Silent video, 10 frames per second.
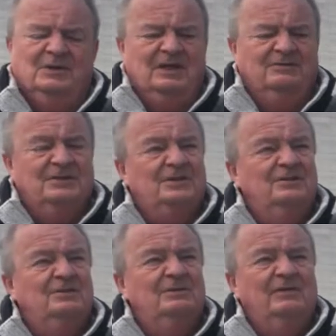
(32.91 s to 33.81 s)
down to
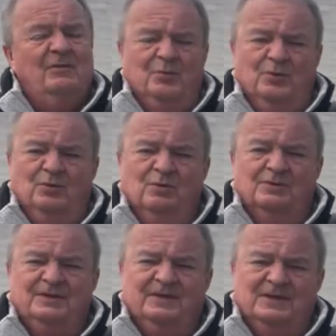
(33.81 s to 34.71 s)
Liverpool
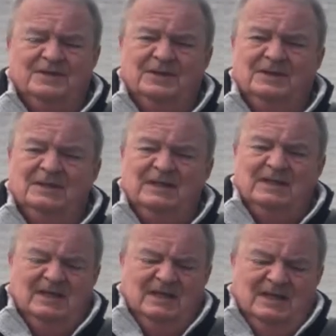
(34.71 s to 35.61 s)
waterfront
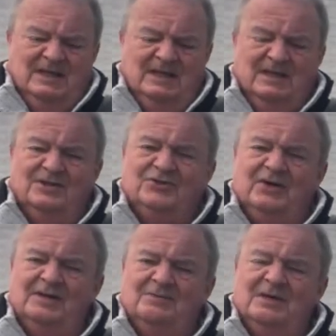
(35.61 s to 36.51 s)
and
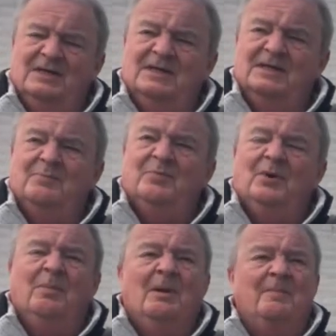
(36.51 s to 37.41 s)
straight away hit a
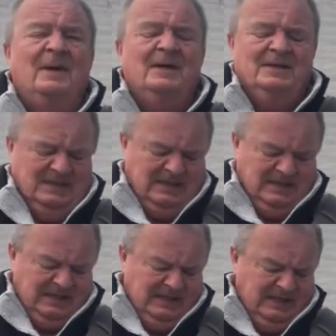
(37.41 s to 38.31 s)
problem.
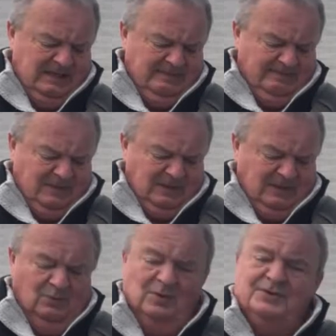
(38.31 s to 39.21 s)
It
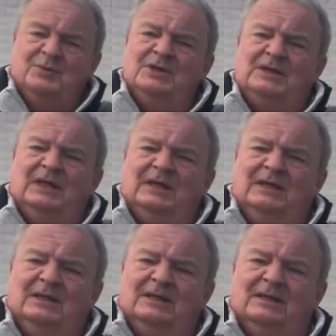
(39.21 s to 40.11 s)
was
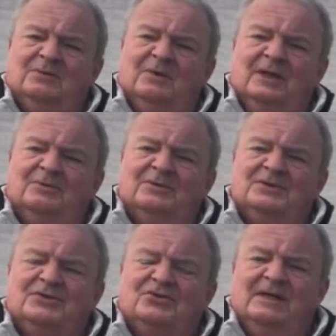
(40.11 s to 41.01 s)
working when I was
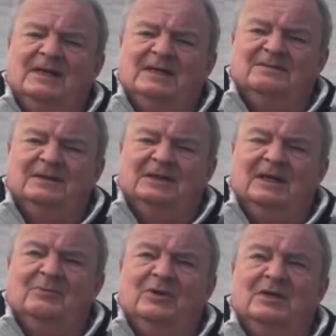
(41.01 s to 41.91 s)
trying out the
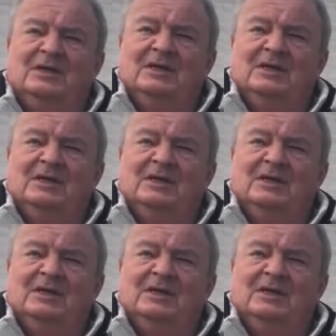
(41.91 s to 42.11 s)
camera